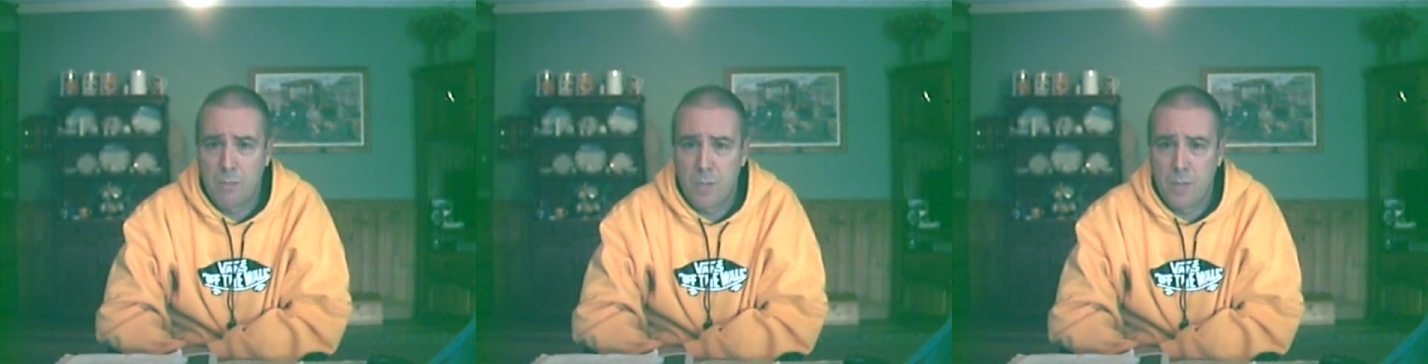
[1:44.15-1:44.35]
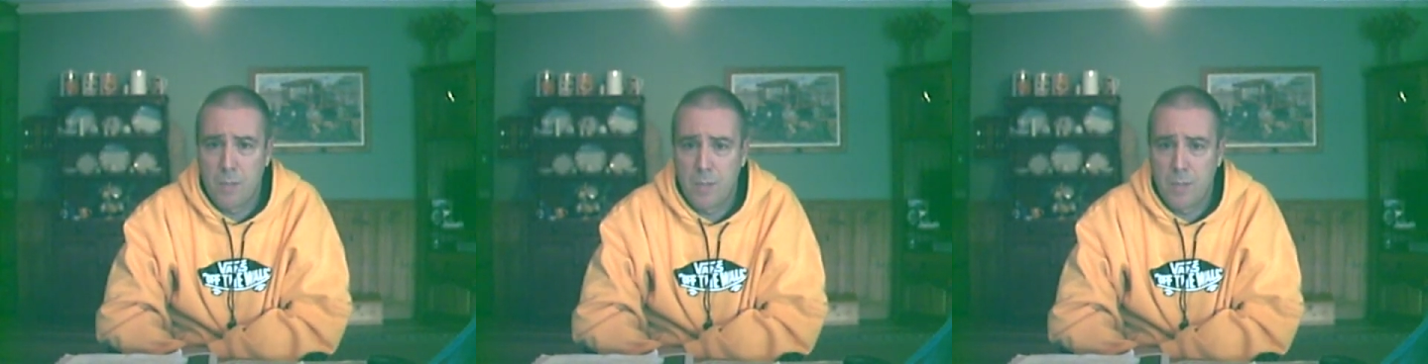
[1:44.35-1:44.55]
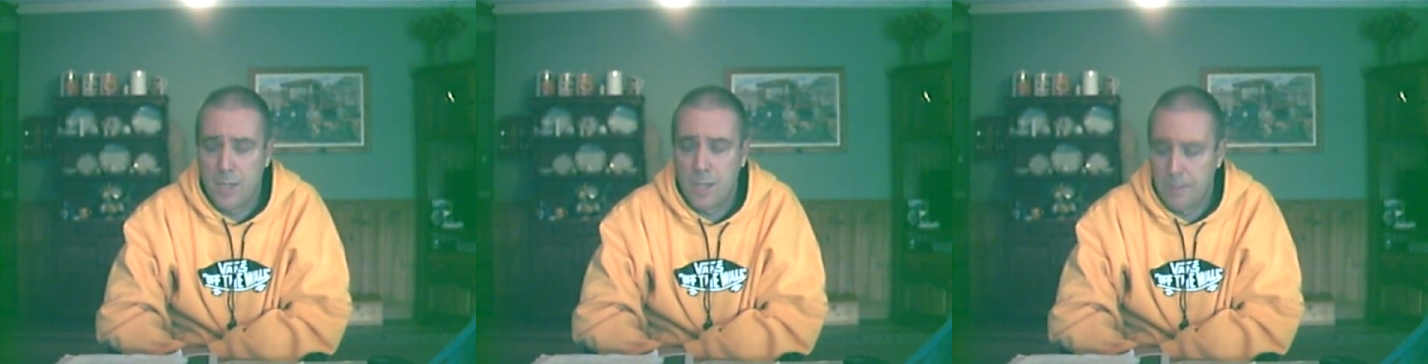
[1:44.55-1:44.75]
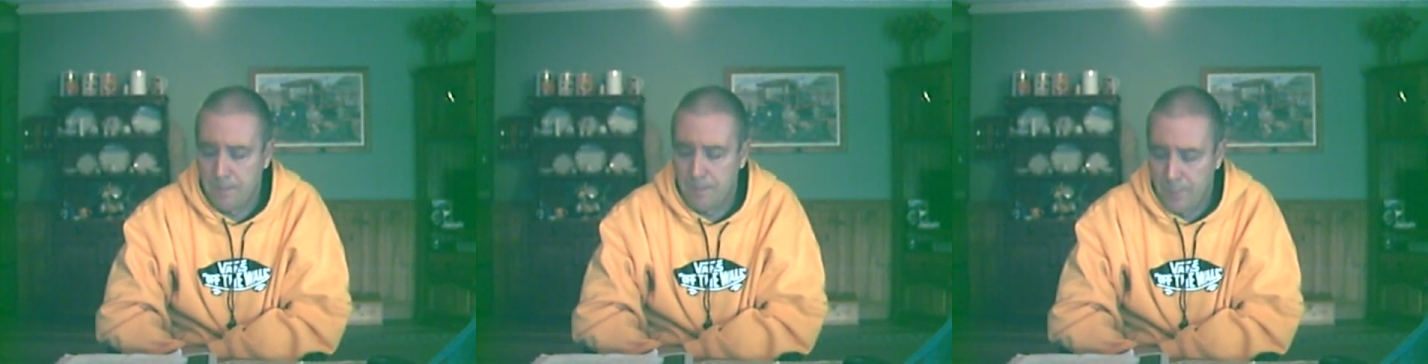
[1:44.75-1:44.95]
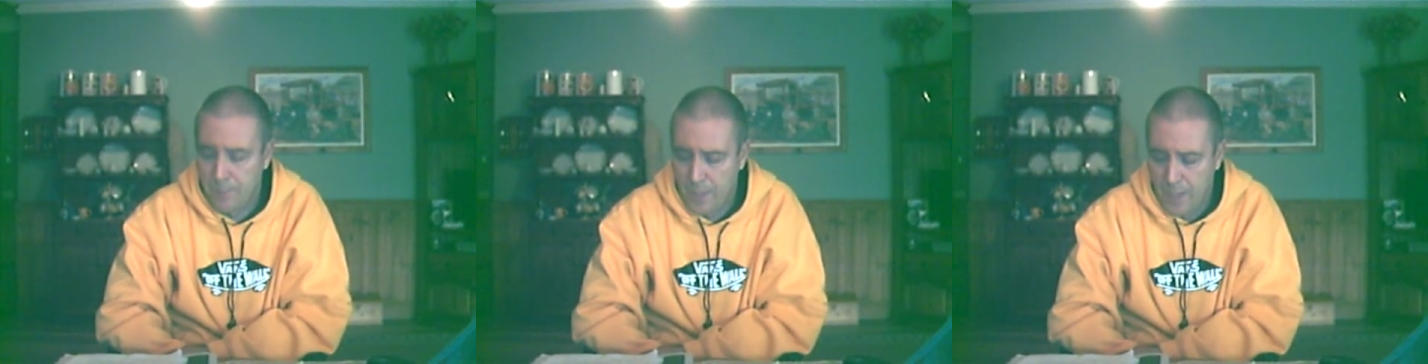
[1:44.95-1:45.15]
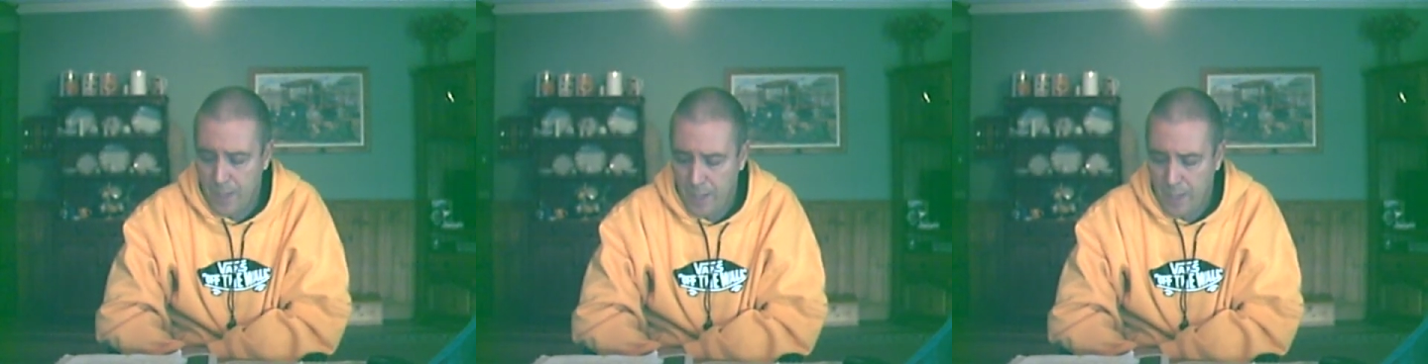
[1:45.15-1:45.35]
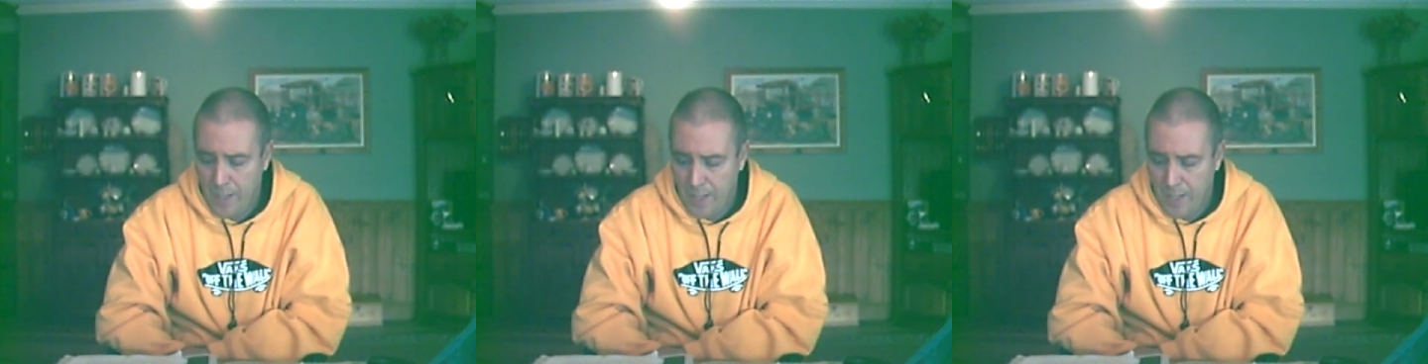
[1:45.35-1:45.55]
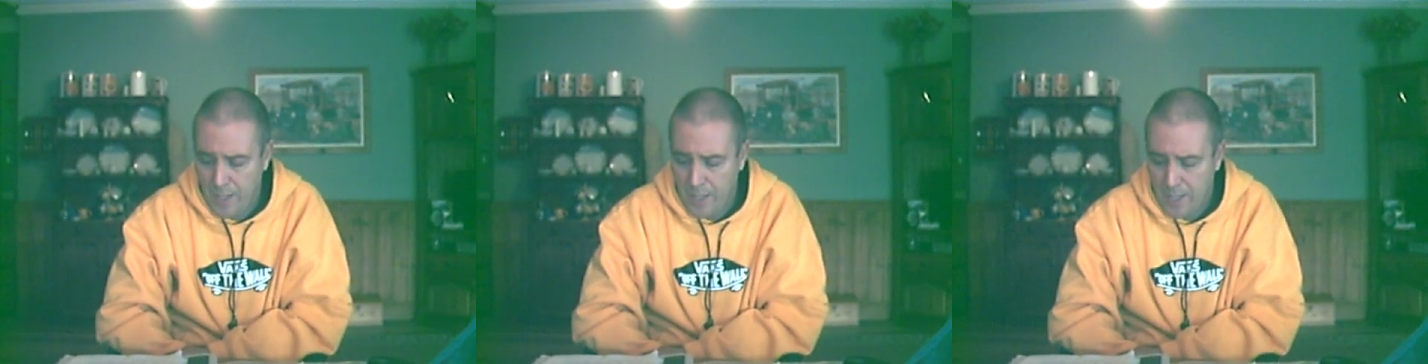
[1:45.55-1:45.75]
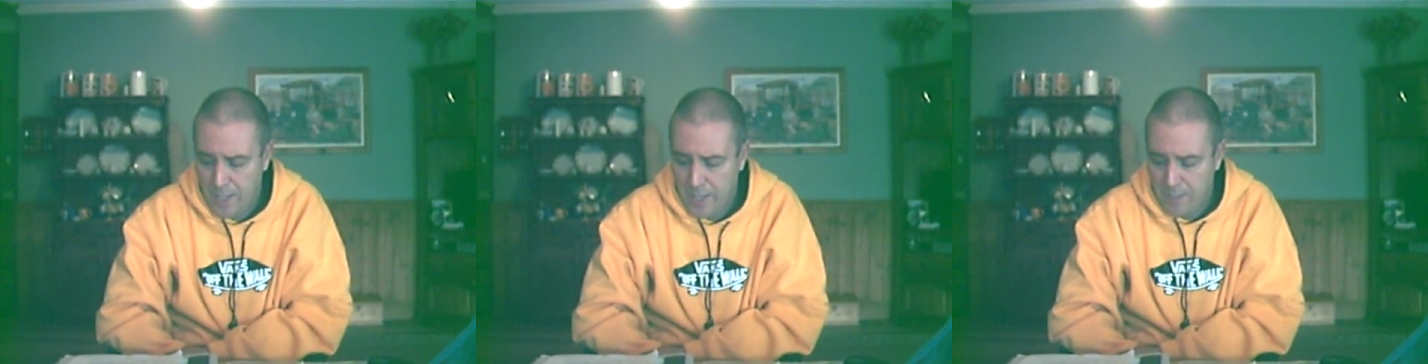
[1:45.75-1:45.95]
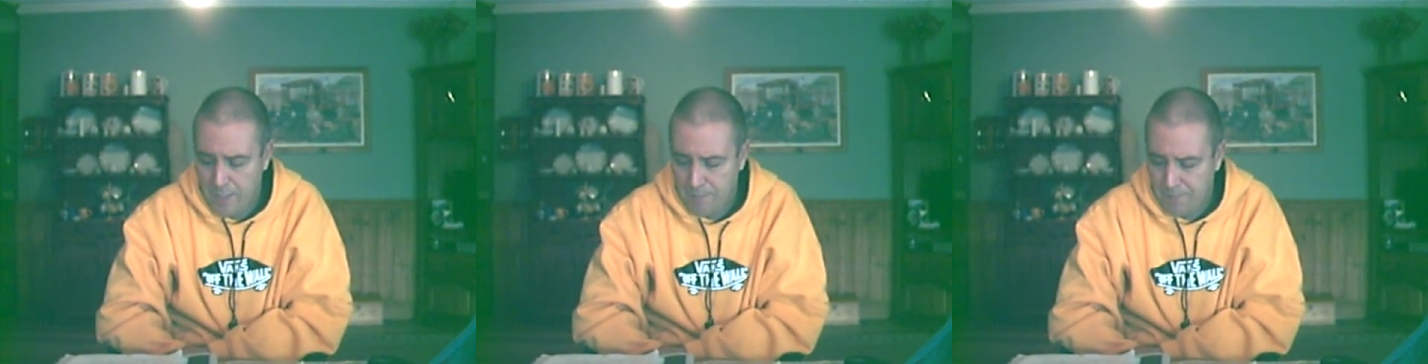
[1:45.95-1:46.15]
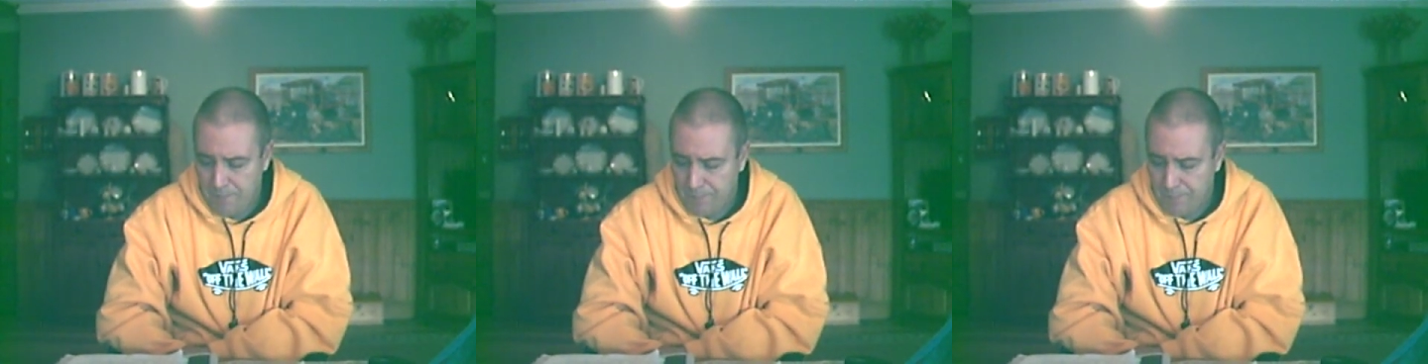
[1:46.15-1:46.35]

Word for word: by me.